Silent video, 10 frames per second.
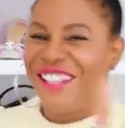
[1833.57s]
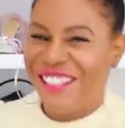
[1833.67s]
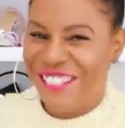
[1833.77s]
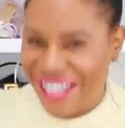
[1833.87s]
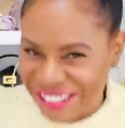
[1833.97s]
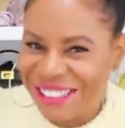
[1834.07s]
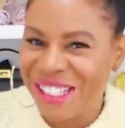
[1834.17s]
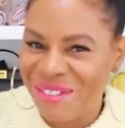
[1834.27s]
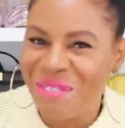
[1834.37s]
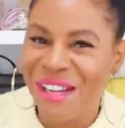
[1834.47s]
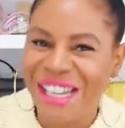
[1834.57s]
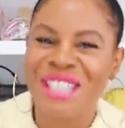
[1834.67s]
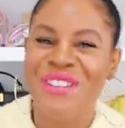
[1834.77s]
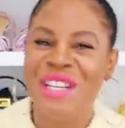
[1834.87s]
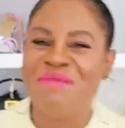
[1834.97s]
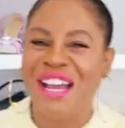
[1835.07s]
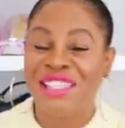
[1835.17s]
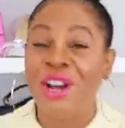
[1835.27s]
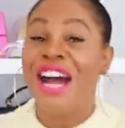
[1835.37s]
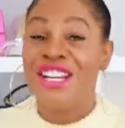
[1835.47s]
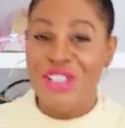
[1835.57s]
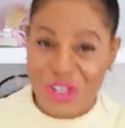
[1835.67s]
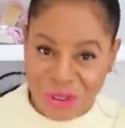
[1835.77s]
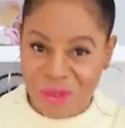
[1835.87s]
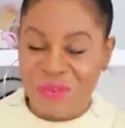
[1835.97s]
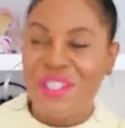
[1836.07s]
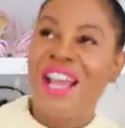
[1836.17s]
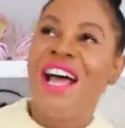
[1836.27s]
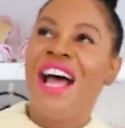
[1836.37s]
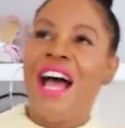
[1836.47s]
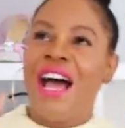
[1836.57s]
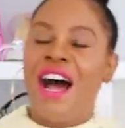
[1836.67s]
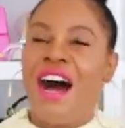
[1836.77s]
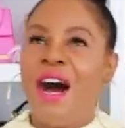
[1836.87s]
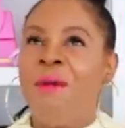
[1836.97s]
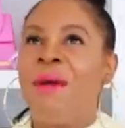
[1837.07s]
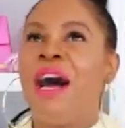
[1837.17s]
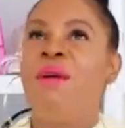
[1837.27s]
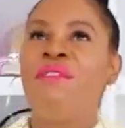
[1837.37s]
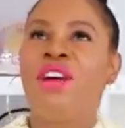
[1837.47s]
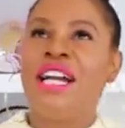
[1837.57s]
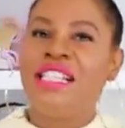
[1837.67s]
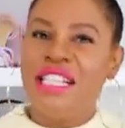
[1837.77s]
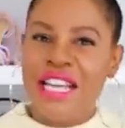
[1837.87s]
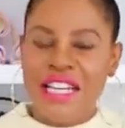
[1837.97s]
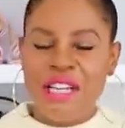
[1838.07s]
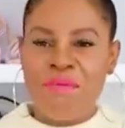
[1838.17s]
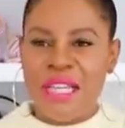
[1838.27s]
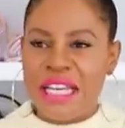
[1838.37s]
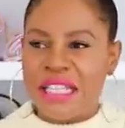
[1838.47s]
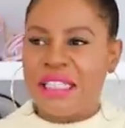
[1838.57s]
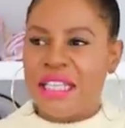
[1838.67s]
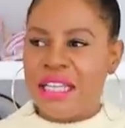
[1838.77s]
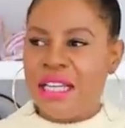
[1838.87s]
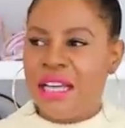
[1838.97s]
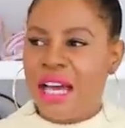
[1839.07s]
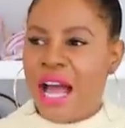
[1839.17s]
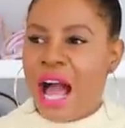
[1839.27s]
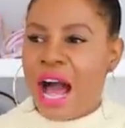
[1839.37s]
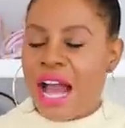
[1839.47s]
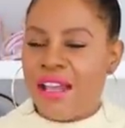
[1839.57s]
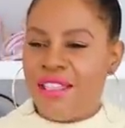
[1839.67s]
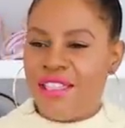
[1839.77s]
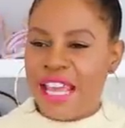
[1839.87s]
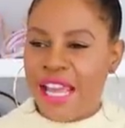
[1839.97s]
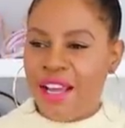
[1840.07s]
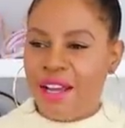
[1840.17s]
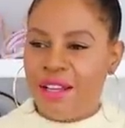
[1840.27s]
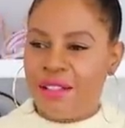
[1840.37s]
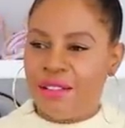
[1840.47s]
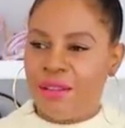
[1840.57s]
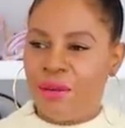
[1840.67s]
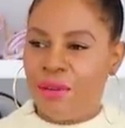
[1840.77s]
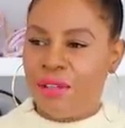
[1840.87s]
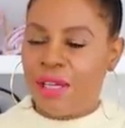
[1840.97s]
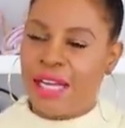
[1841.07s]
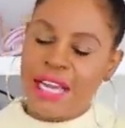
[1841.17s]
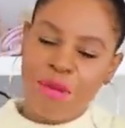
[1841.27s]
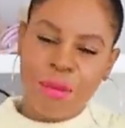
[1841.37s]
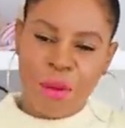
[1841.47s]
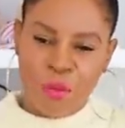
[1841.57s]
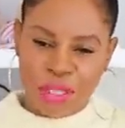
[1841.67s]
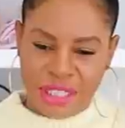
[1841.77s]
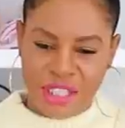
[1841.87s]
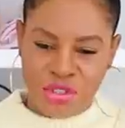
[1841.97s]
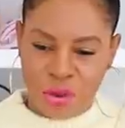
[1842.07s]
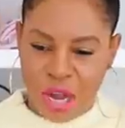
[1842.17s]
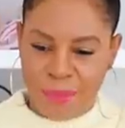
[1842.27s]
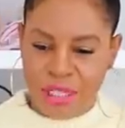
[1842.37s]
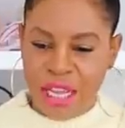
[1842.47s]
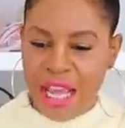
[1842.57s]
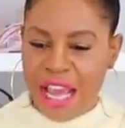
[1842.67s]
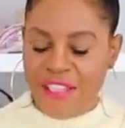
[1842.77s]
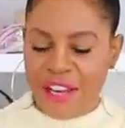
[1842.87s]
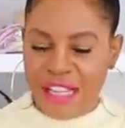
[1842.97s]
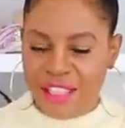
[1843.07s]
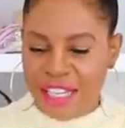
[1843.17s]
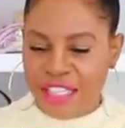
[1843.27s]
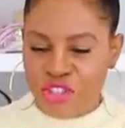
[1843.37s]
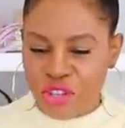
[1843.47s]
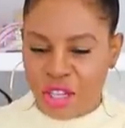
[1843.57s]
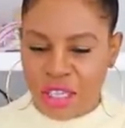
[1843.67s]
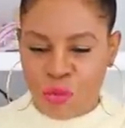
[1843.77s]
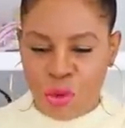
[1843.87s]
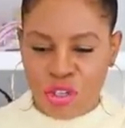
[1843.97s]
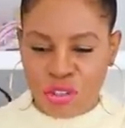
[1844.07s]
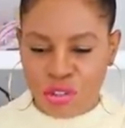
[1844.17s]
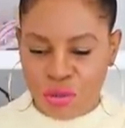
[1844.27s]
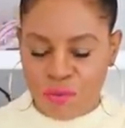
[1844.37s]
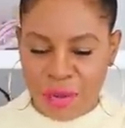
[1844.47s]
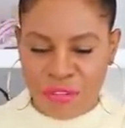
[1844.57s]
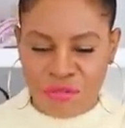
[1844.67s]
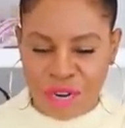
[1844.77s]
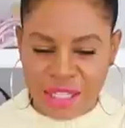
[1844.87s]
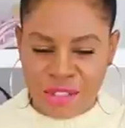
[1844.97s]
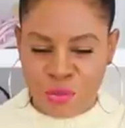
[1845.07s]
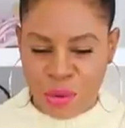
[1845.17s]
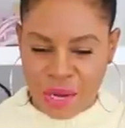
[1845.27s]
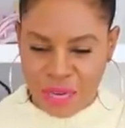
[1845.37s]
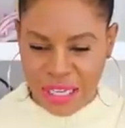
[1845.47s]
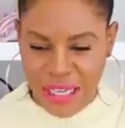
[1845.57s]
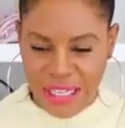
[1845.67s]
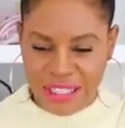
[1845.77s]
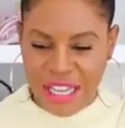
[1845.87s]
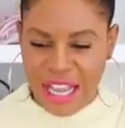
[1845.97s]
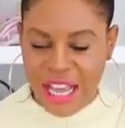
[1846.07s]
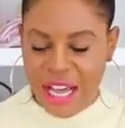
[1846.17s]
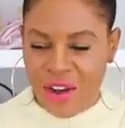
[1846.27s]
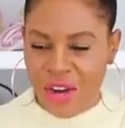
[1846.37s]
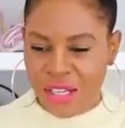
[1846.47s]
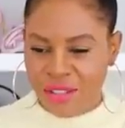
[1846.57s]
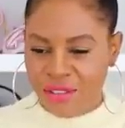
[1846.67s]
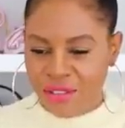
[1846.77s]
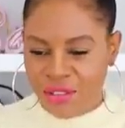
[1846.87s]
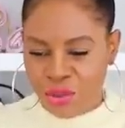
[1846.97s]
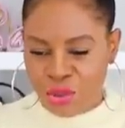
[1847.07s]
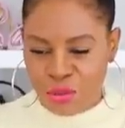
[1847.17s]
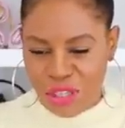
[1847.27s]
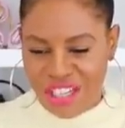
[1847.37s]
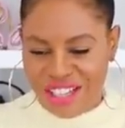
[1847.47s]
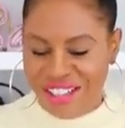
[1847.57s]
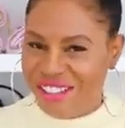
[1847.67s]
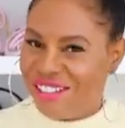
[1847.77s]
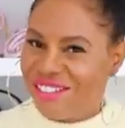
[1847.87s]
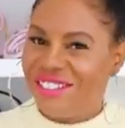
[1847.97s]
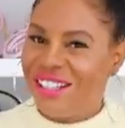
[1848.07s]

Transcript: that's gonna be my next Fendi bag. So I knew. Um, however, I didn't get it immediately. I think, I can't remember what day it dropped. And then I think I saw like one or two of my friends wearing it on social media.